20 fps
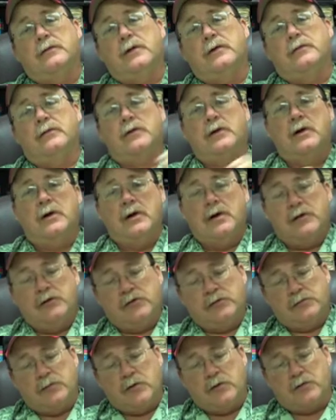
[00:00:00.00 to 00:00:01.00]
We have a
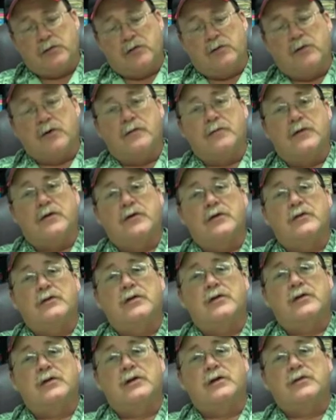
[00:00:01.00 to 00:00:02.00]
spoke going over here
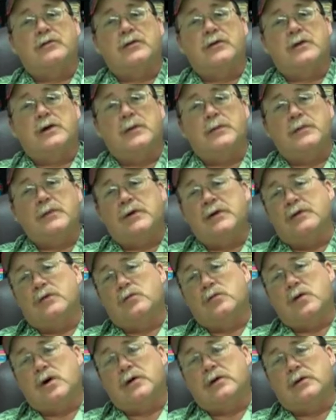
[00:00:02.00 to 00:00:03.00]
to the electric company, the
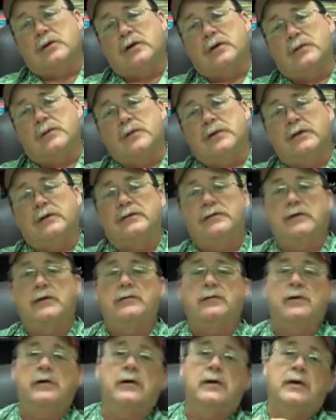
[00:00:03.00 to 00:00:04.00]
water company,
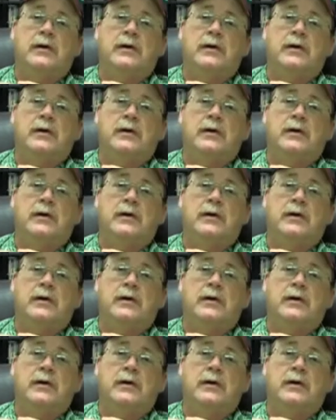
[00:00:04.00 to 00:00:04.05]
etc.